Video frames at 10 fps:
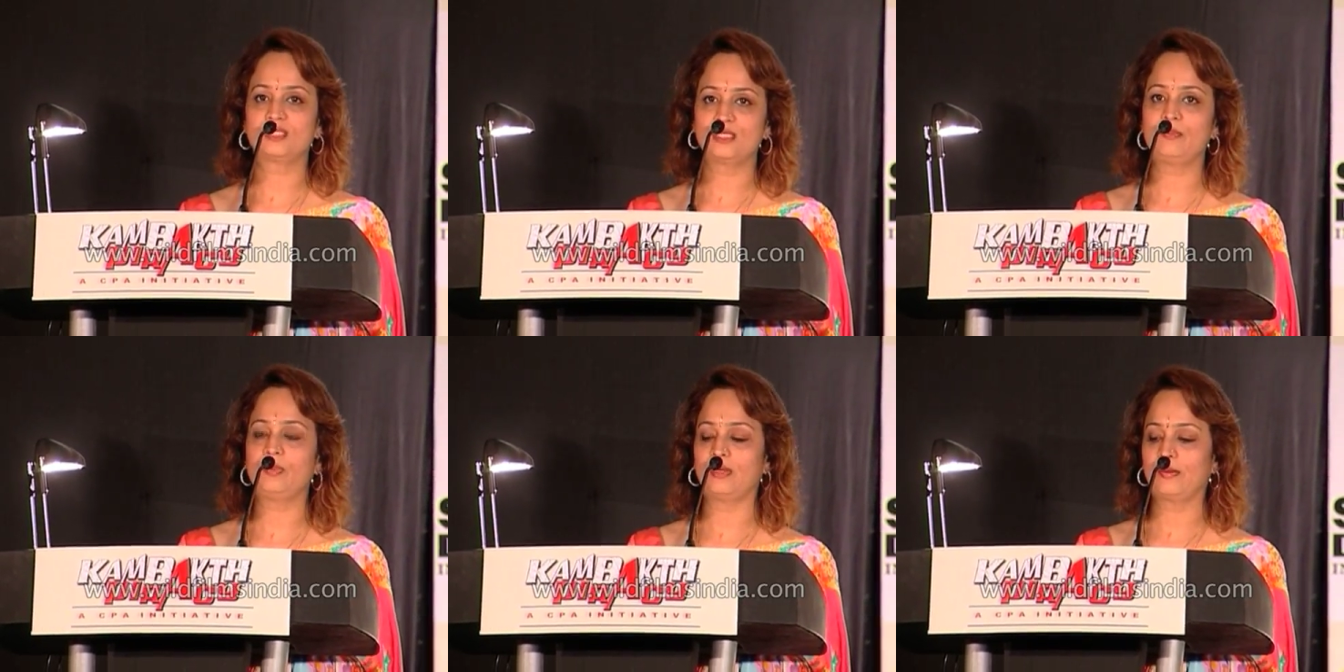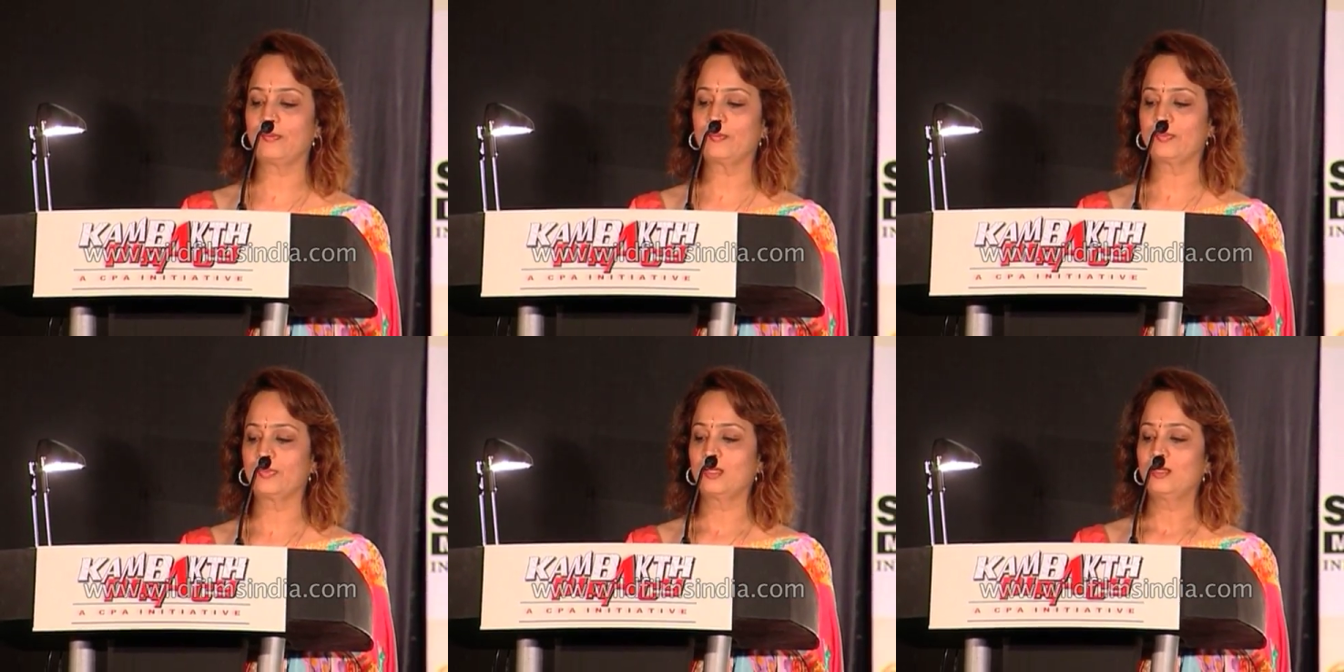the CPA.
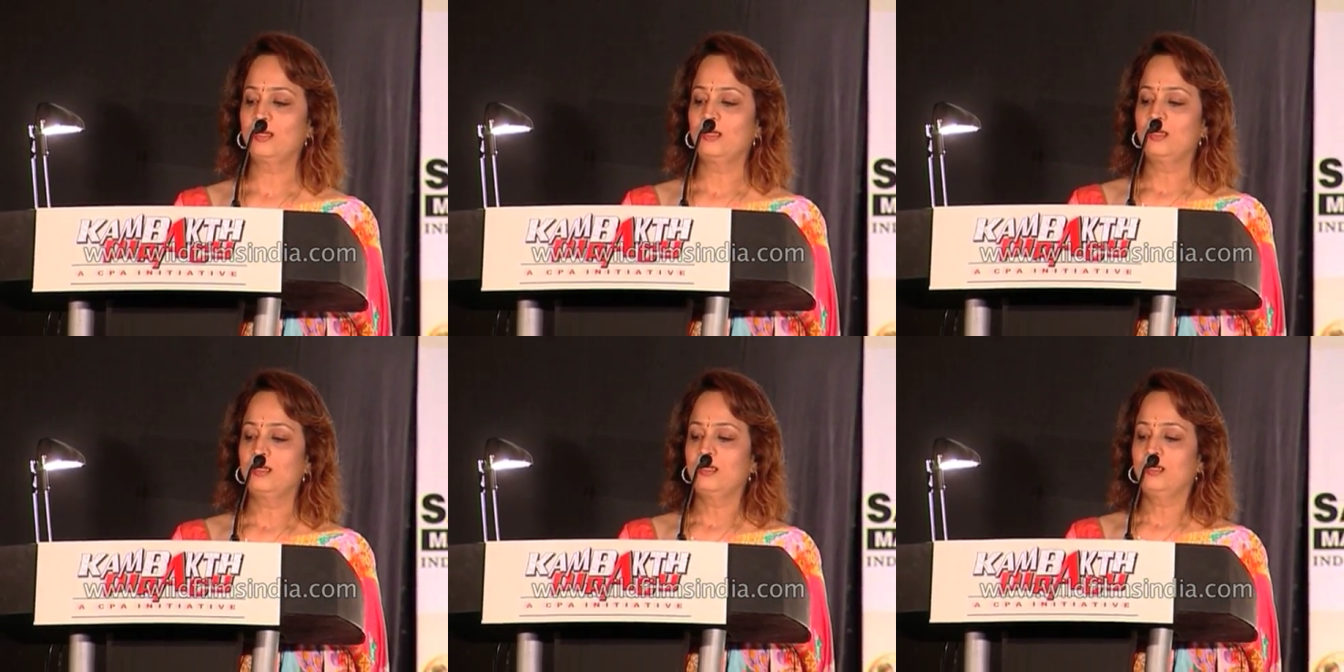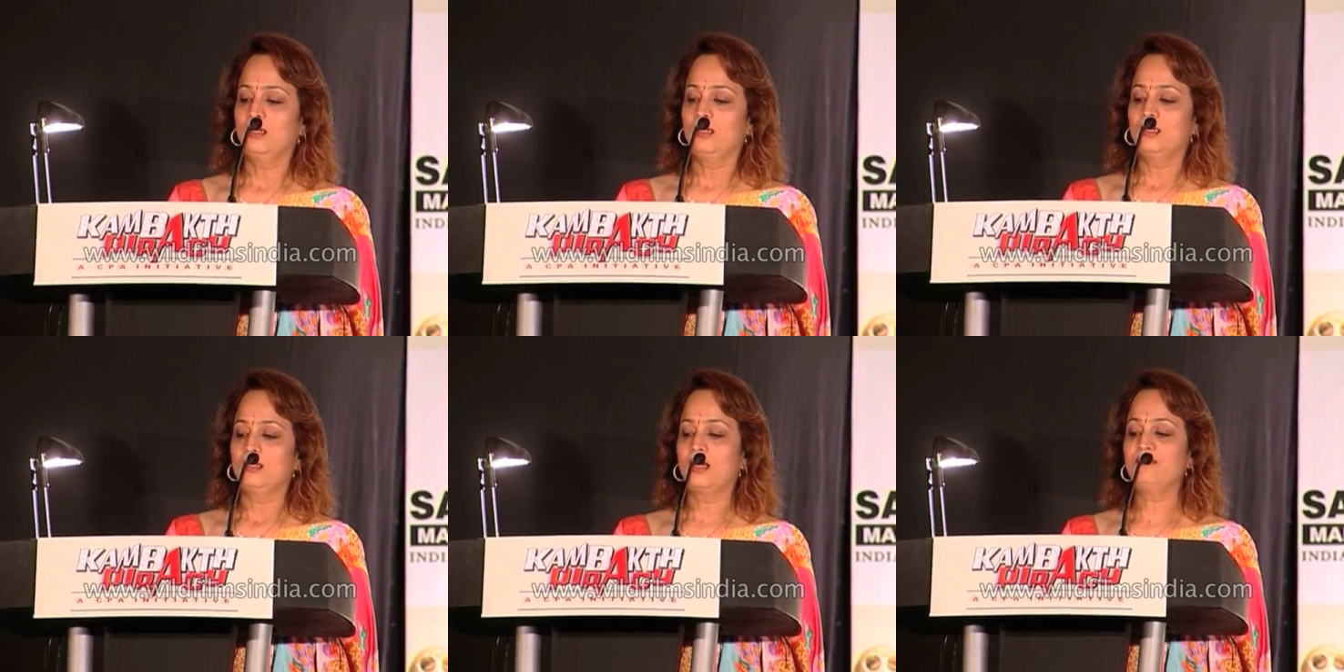
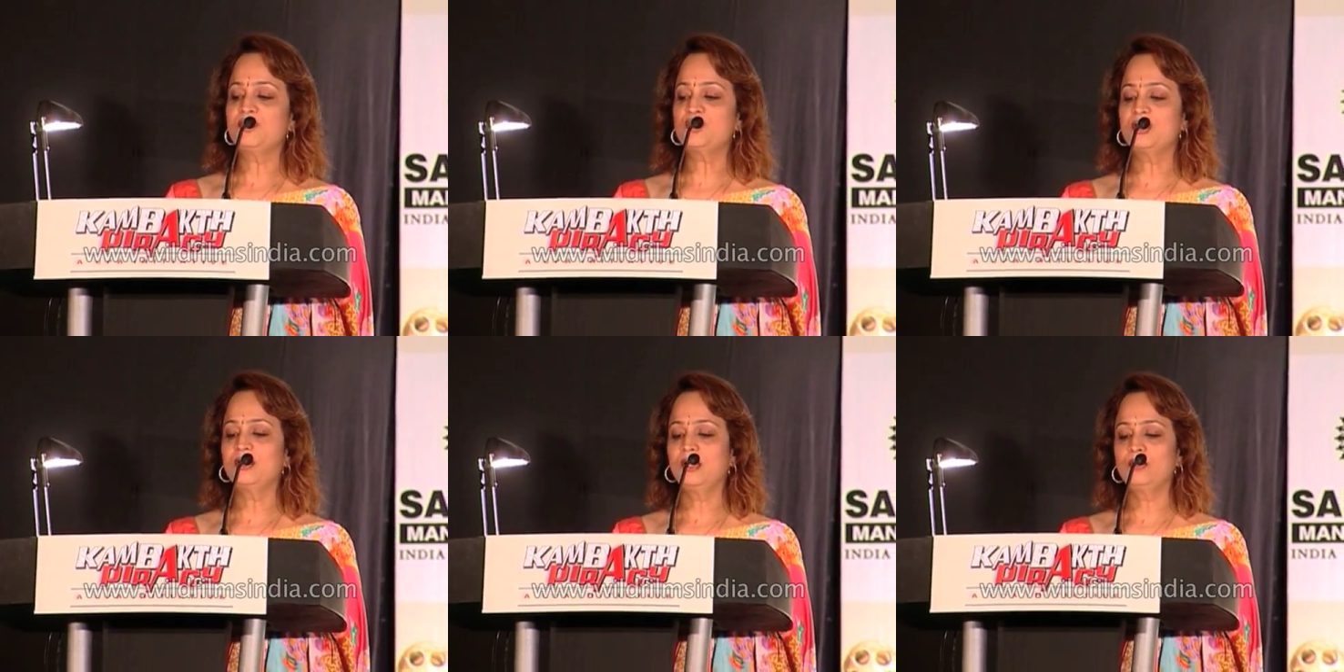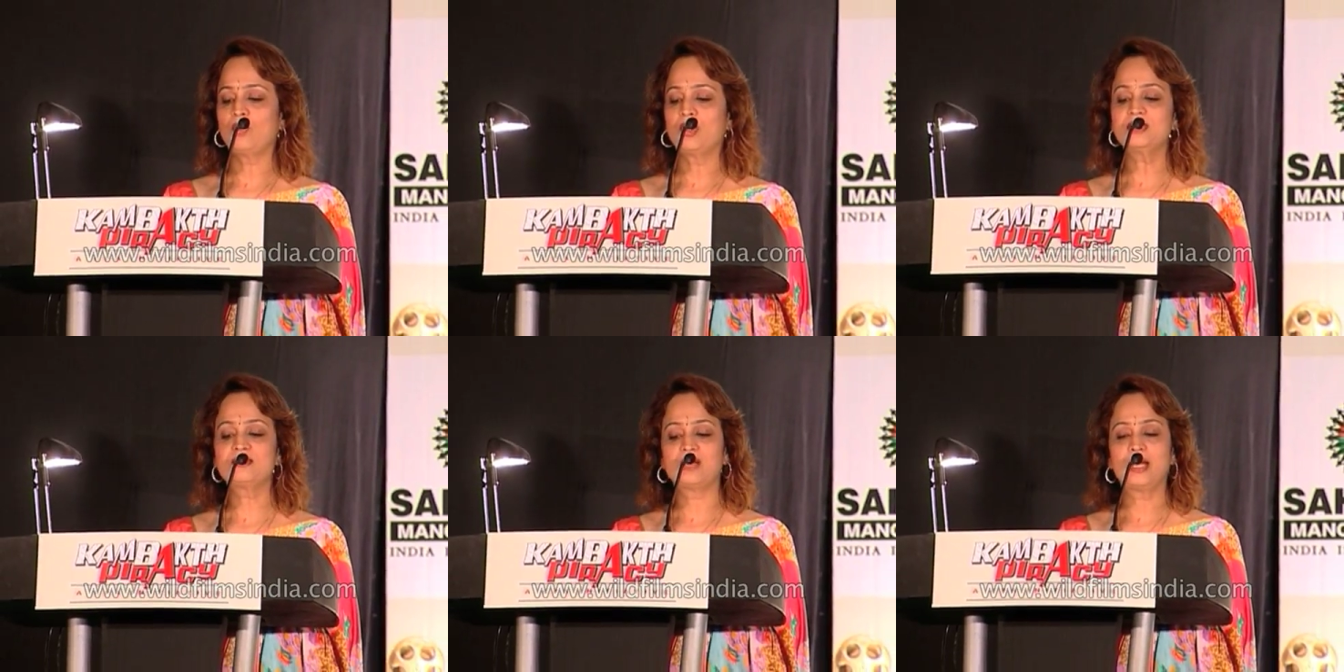Conviction in what
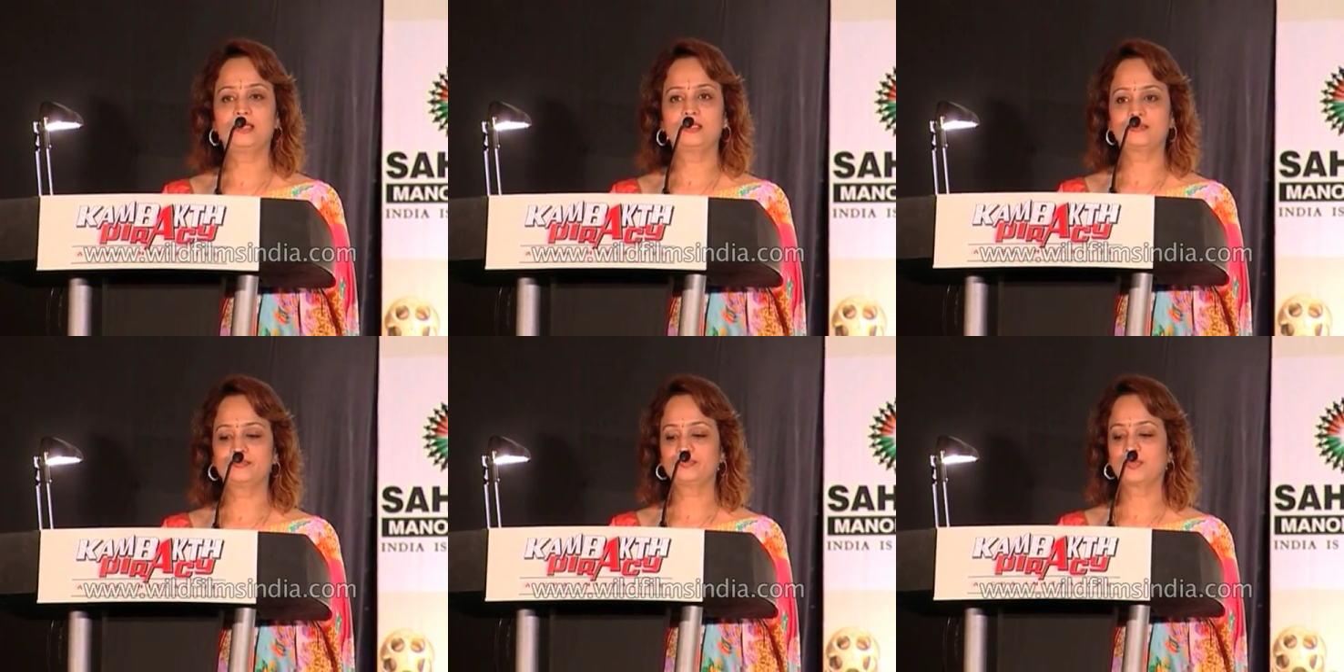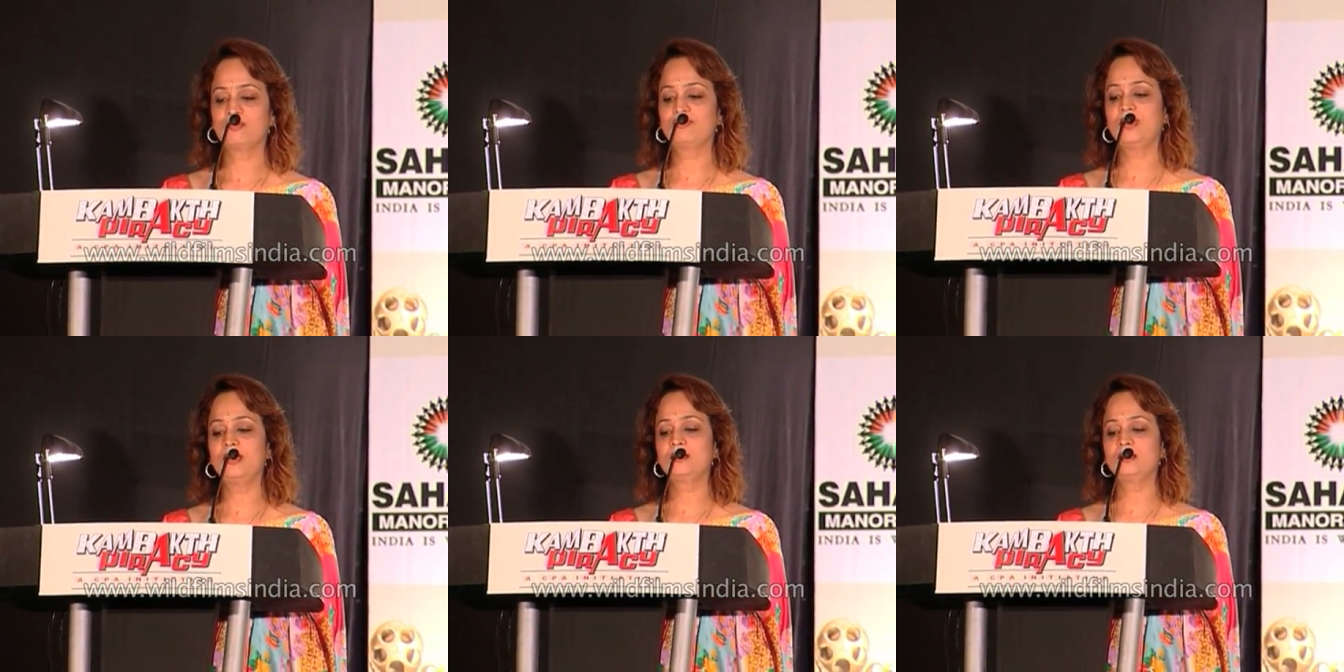is right,
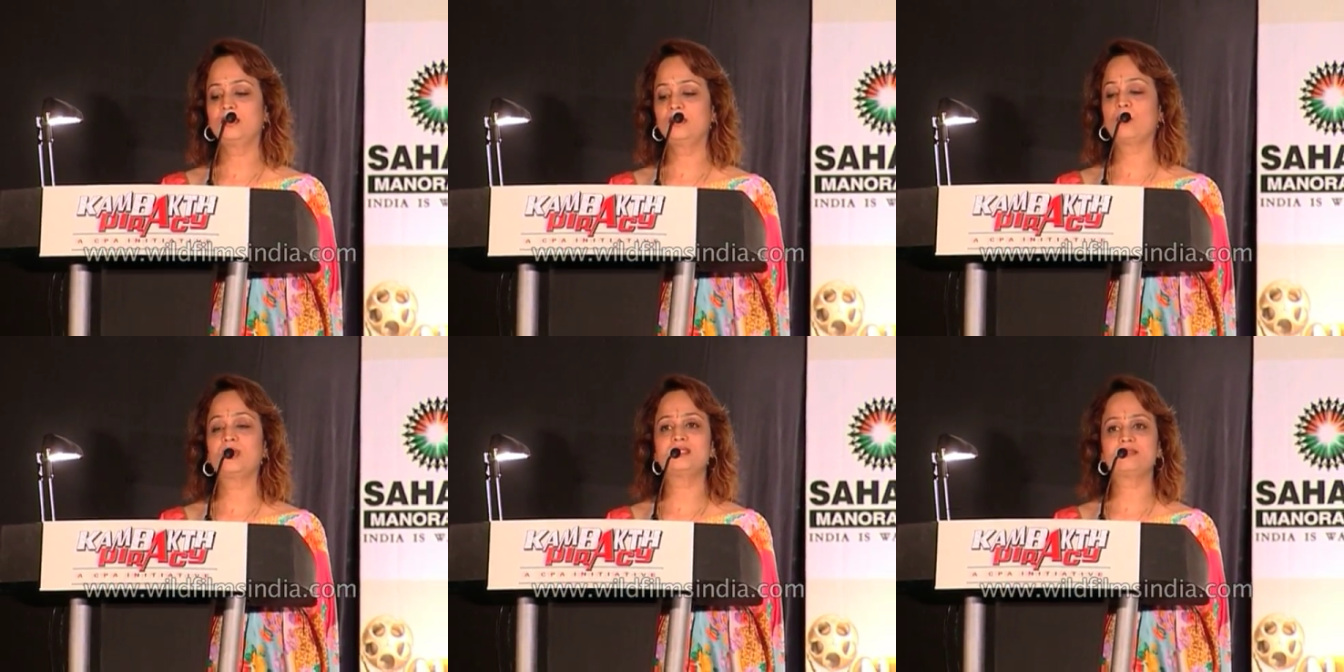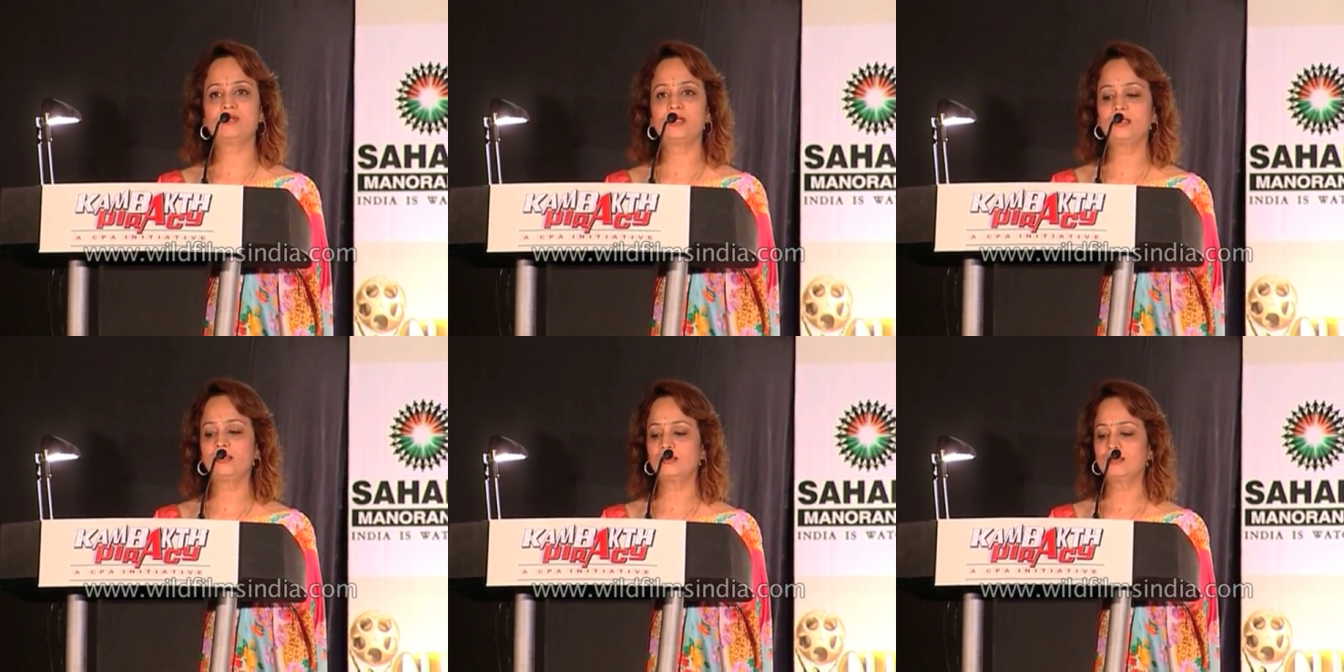faith in what is
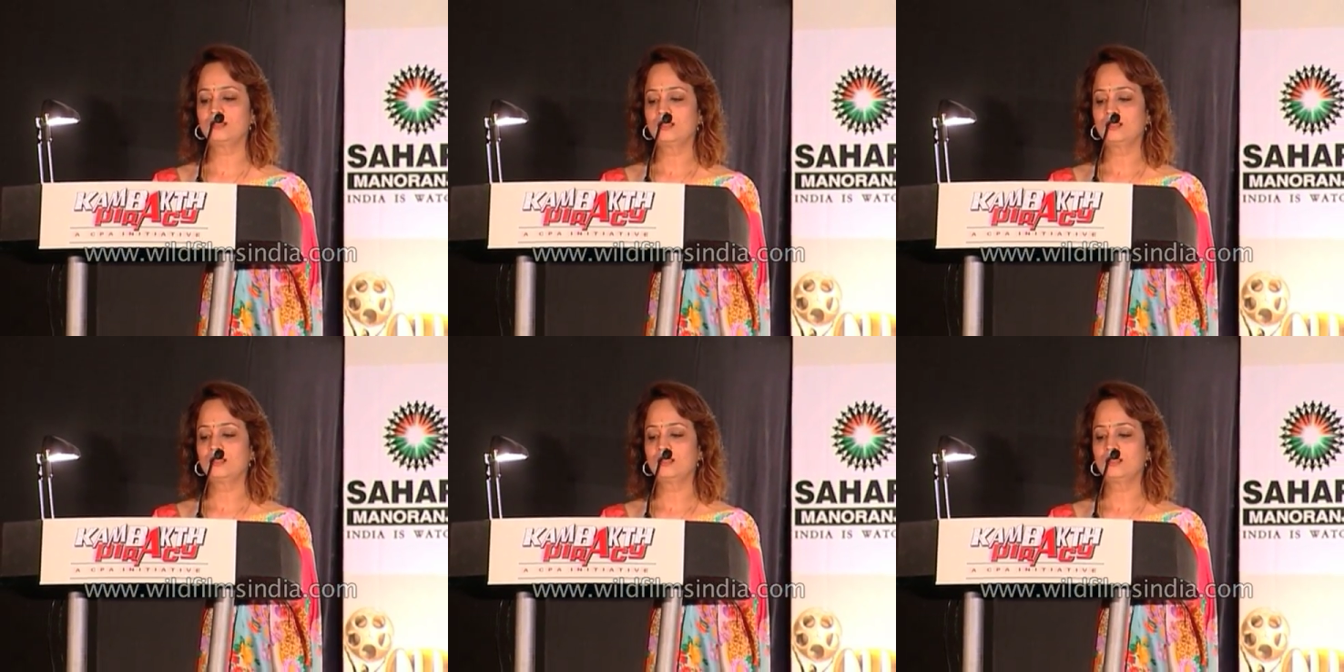real,